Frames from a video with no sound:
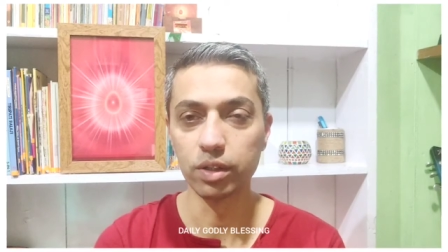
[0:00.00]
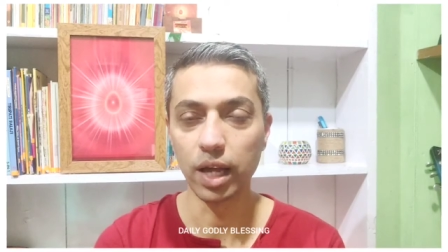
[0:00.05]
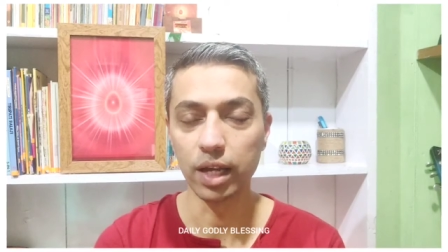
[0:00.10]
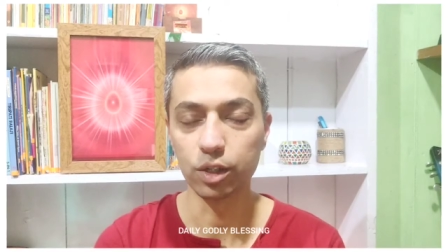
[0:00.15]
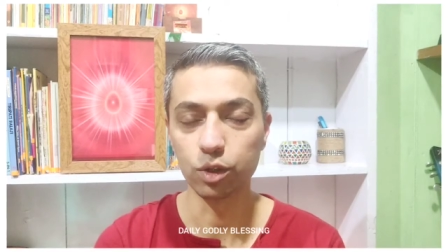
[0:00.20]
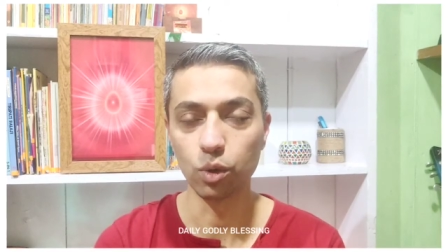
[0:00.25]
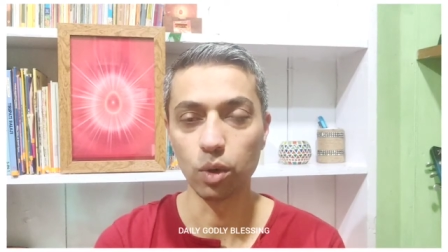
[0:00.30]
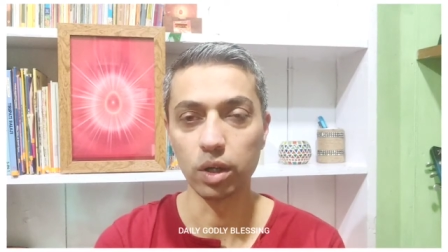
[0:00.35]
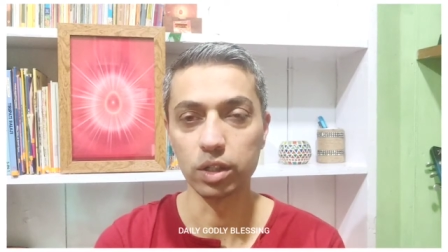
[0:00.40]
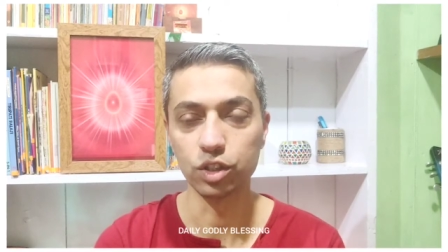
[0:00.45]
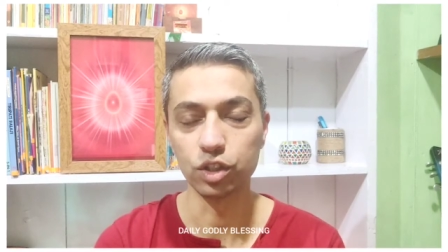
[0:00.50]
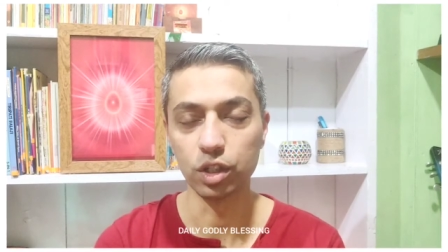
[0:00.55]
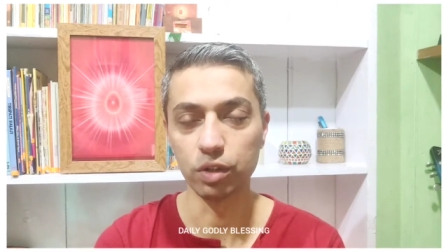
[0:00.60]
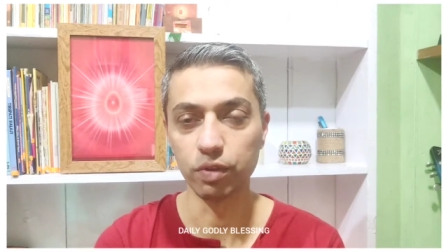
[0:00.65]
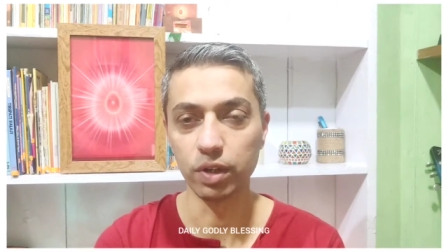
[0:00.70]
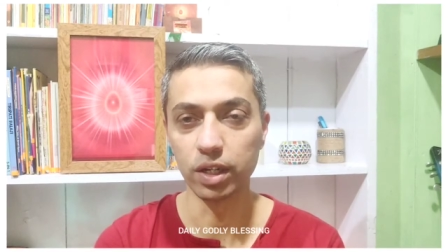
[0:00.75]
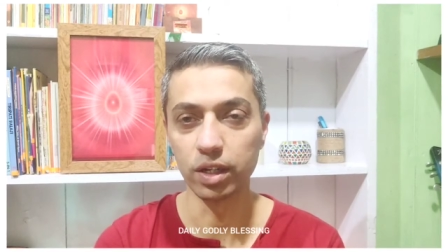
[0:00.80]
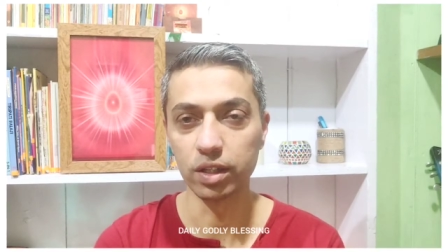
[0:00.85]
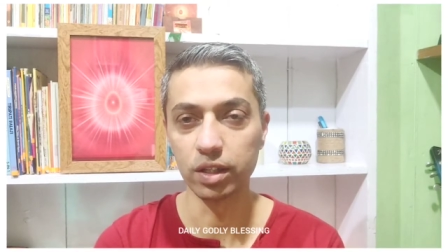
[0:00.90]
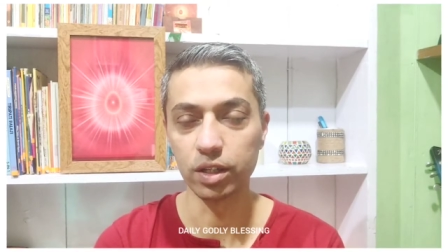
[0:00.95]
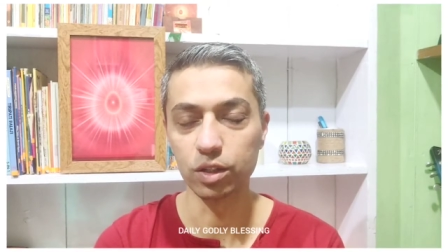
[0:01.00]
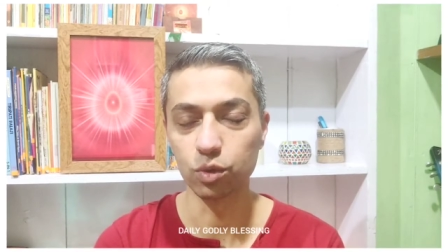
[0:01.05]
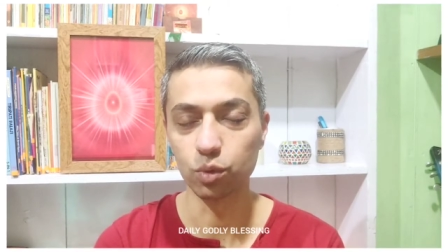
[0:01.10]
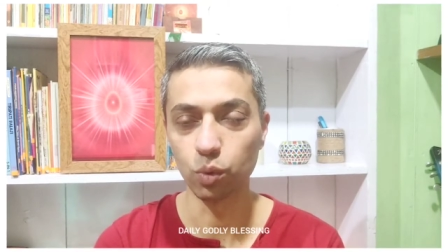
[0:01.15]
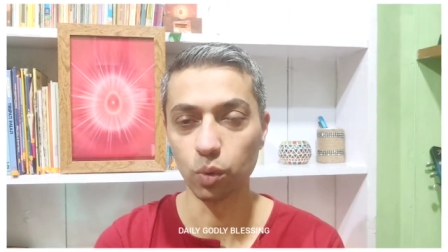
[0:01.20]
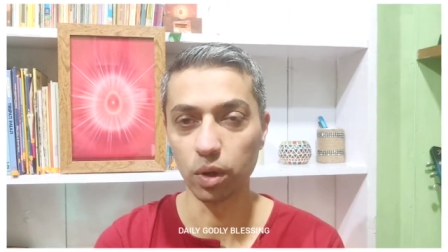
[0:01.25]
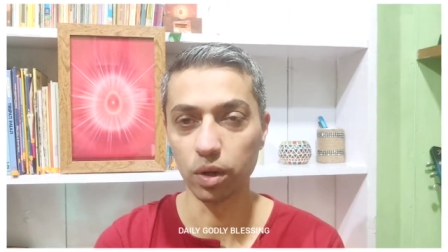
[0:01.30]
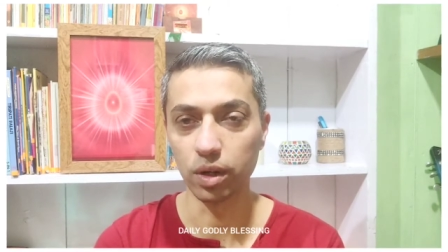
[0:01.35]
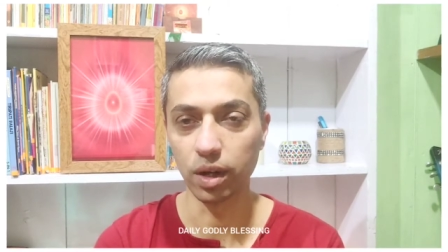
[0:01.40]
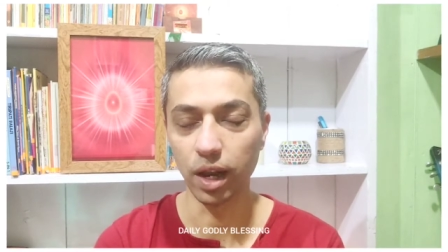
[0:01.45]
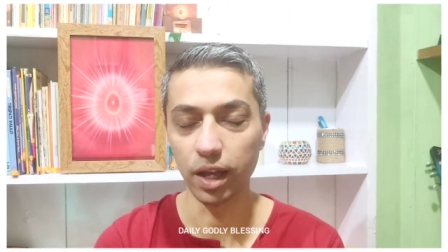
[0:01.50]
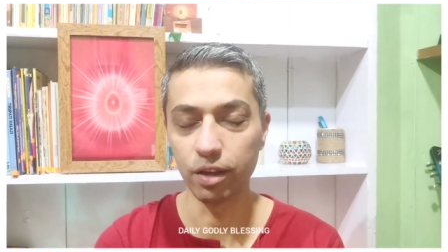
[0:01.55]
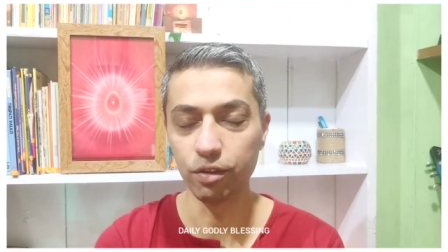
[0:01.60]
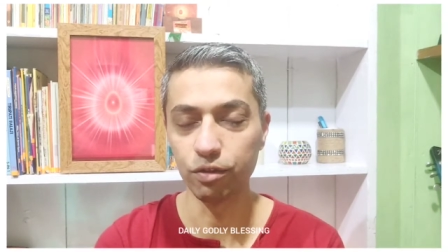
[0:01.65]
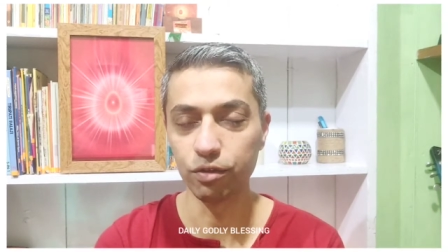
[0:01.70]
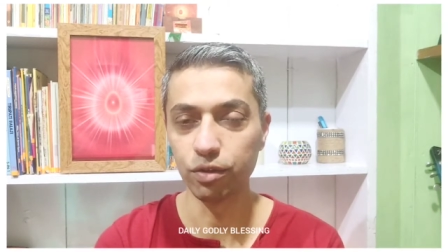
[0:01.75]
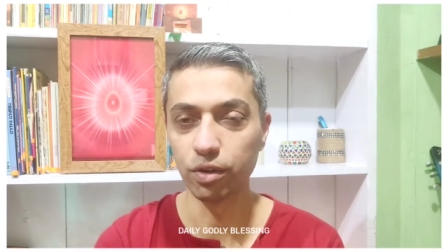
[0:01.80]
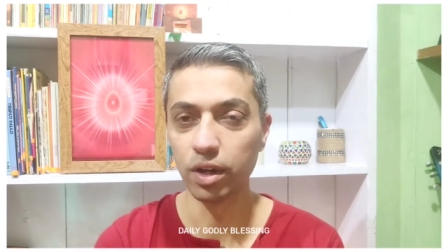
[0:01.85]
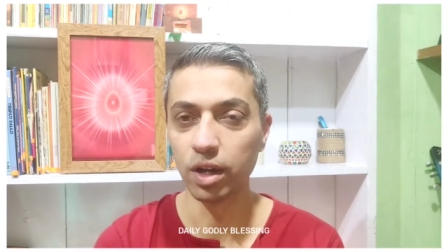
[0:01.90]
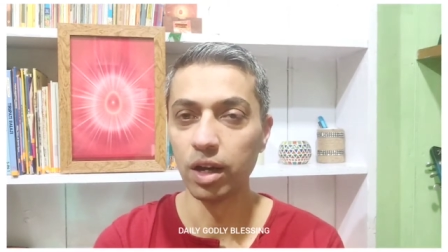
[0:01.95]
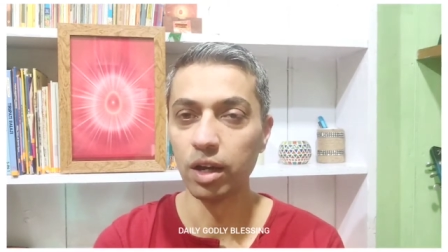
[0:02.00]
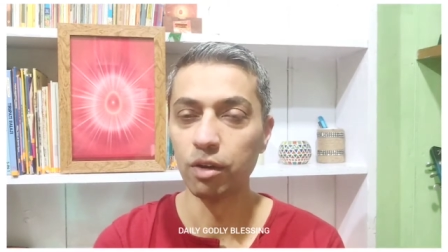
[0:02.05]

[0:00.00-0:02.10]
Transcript: that you are achieving in this life,